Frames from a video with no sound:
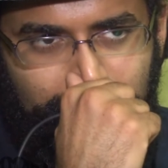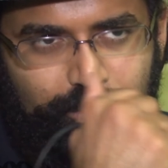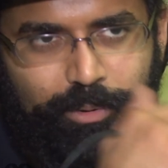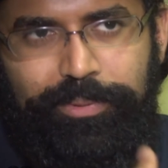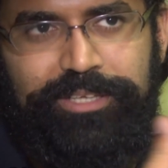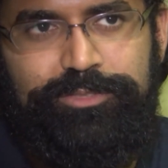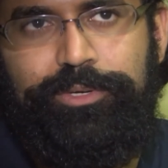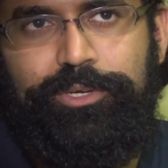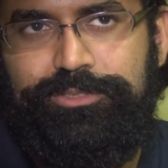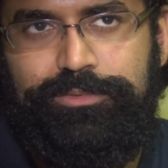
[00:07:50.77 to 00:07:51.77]
replaced
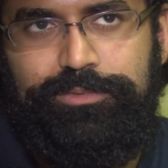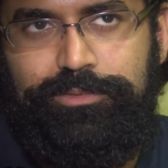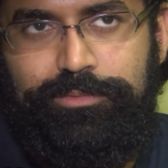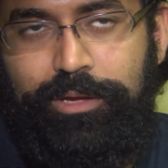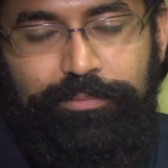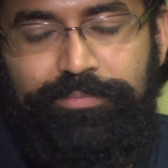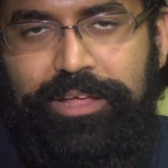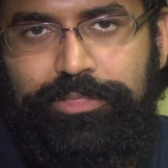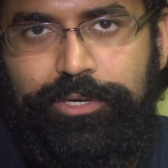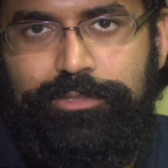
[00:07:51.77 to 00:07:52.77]
Windows
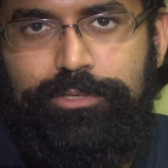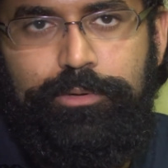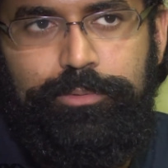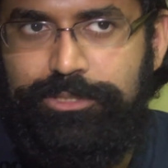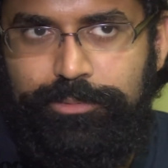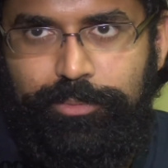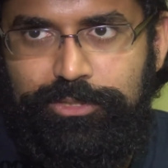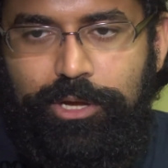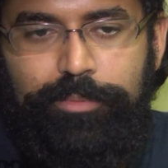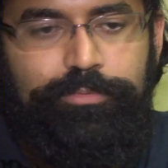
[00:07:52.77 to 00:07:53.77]
FAT32, which is the most
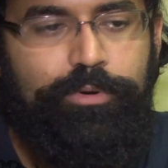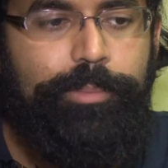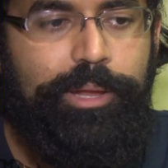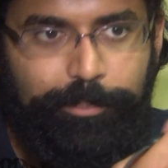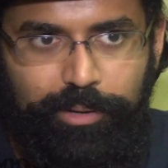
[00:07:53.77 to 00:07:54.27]
common format,